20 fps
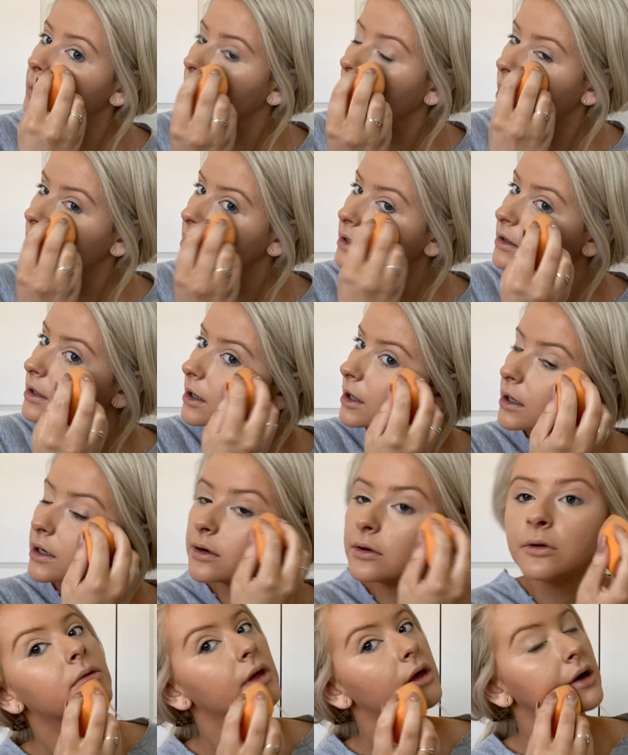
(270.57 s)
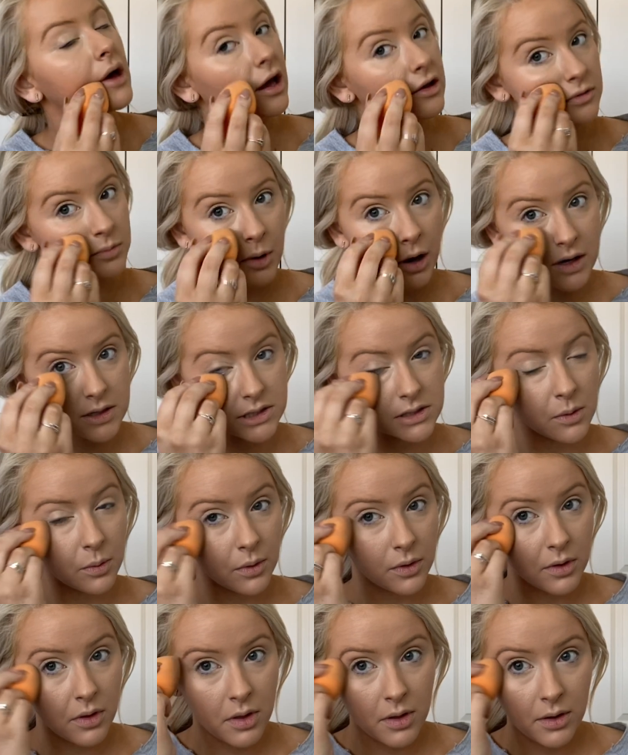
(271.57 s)
product there as
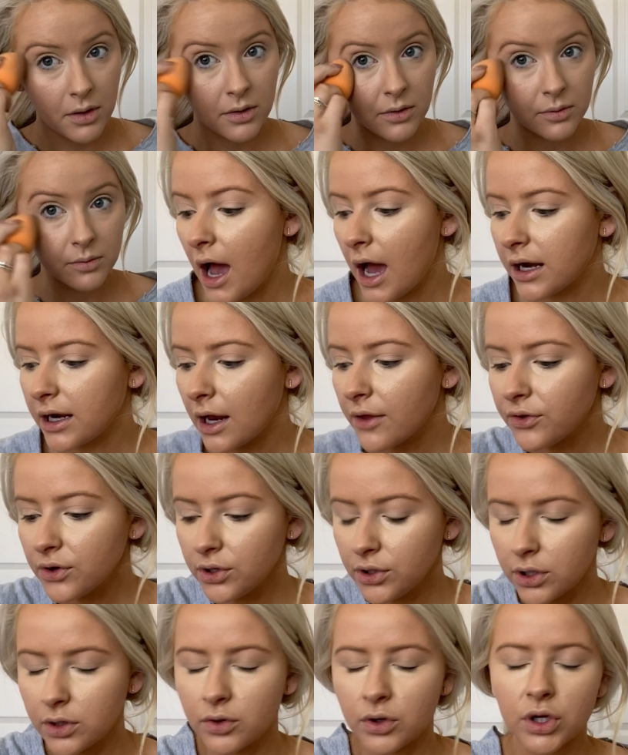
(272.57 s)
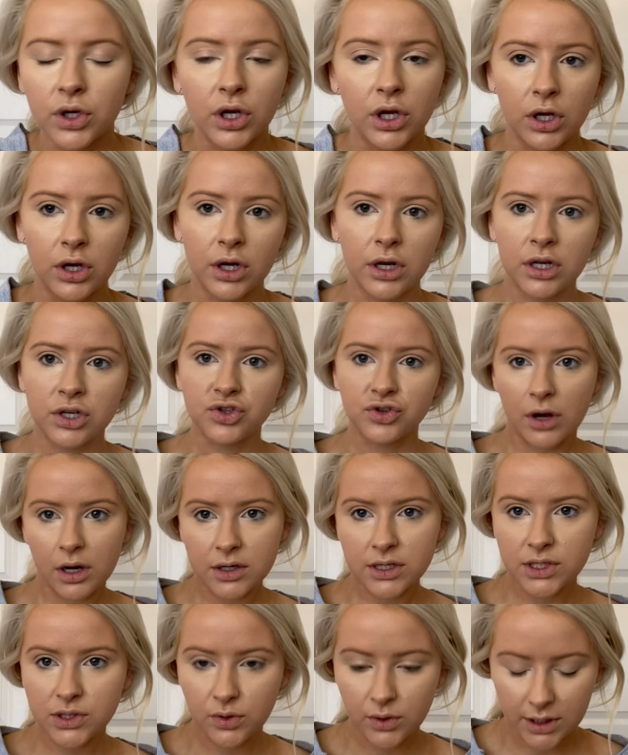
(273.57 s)
possible. Another good
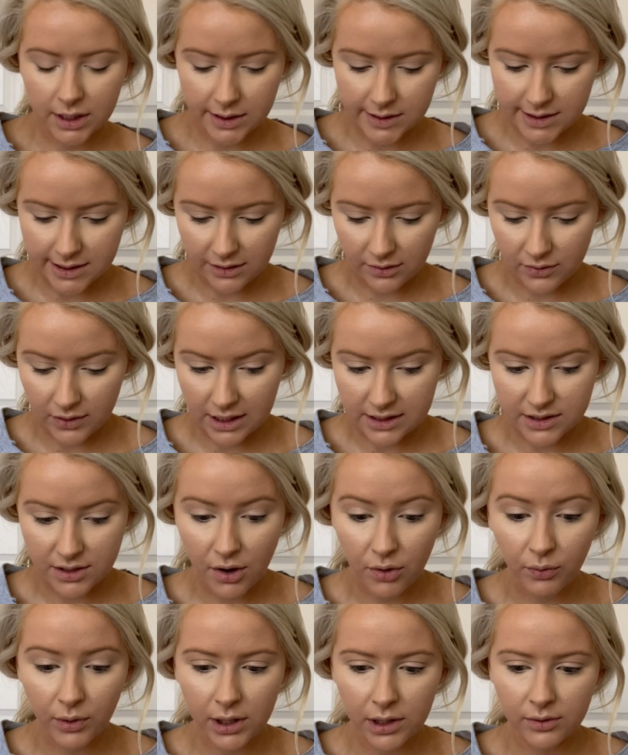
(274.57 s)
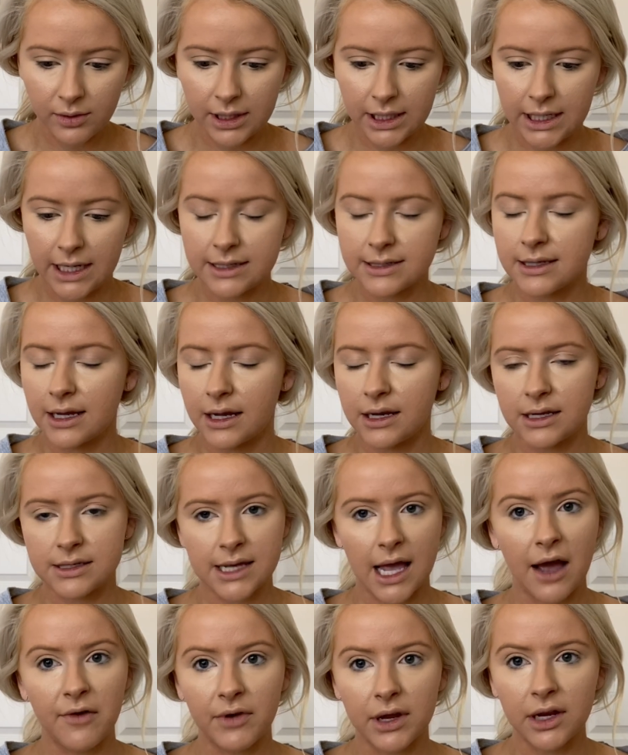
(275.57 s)
drugstore concealer that's really, really nice that doesn't
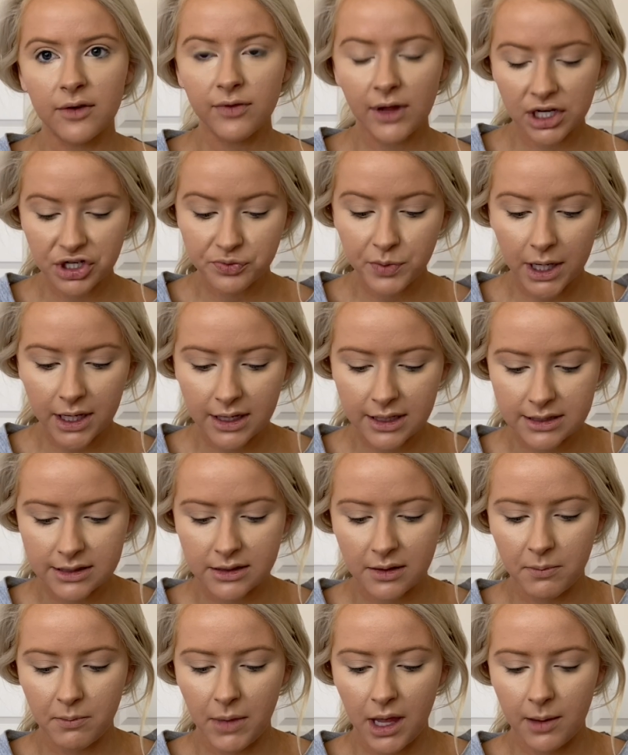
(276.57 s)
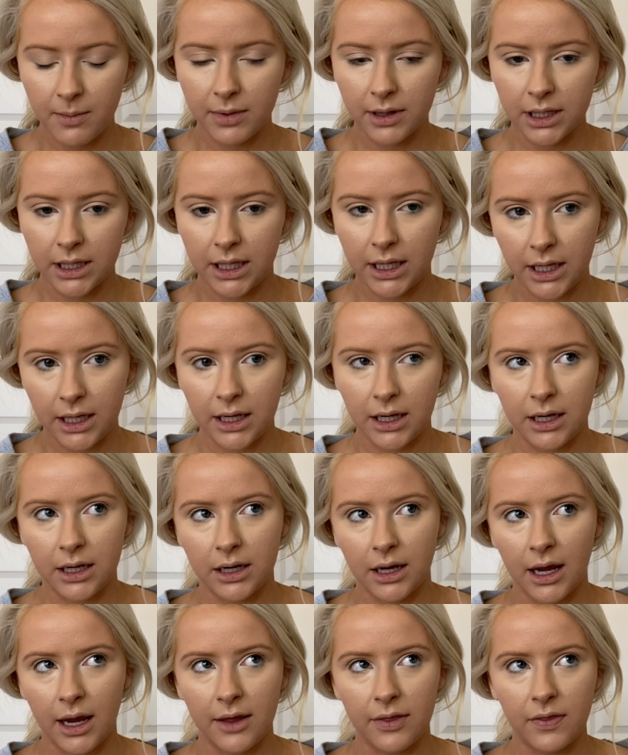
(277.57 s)
have any flashback is the
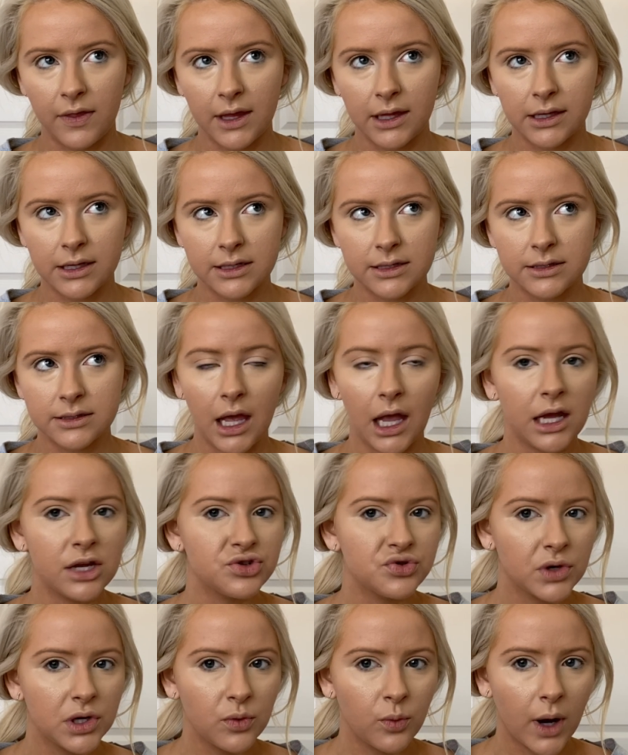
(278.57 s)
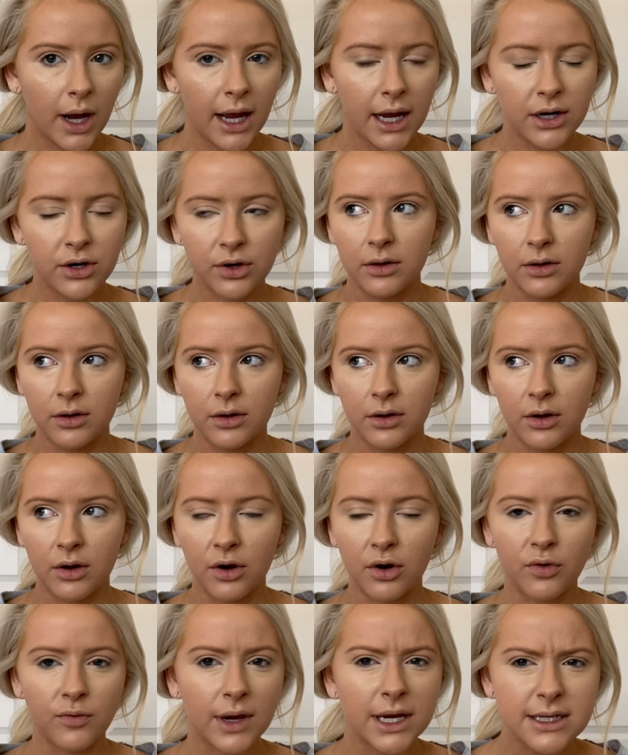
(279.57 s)
Maybelline, I think it's Age Rewind
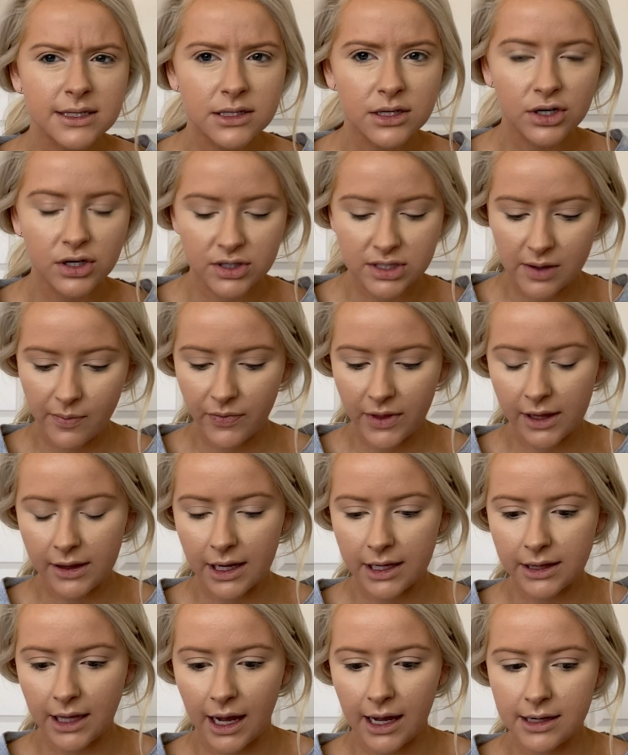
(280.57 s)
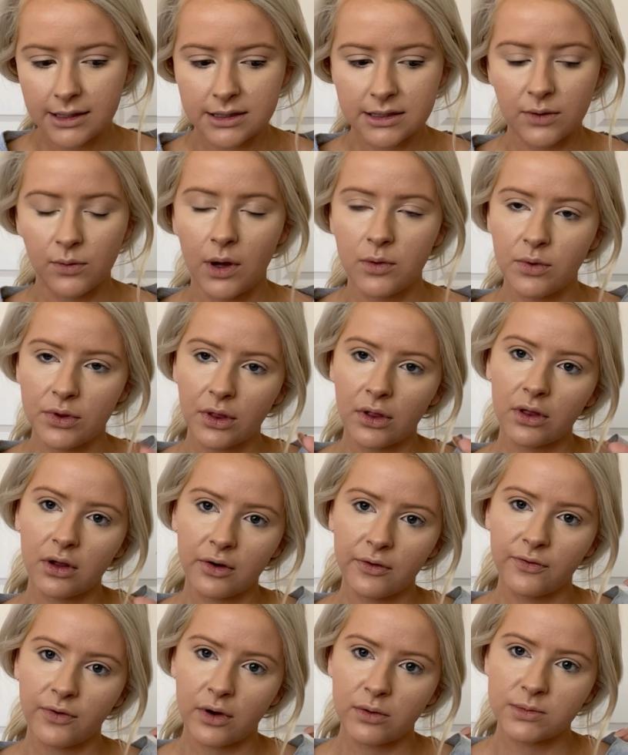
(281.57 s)
eraser or something like that. It's the one with the little
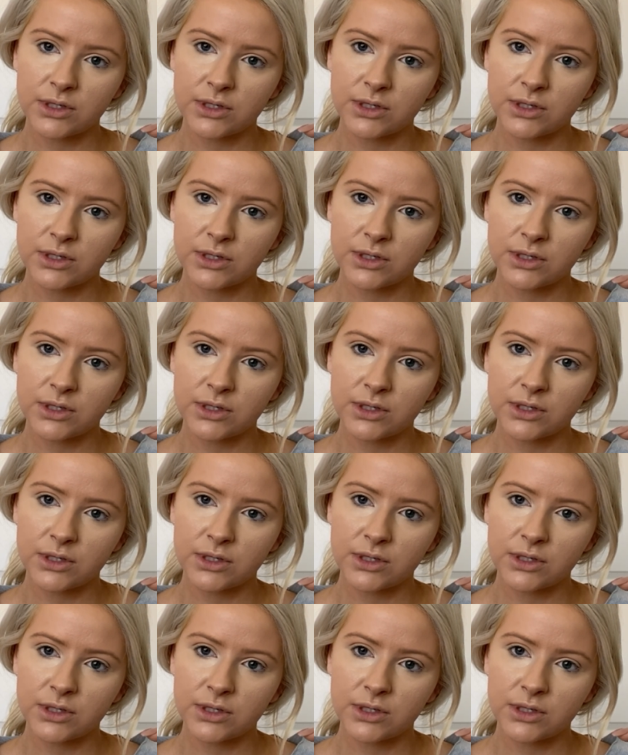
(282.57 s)
foam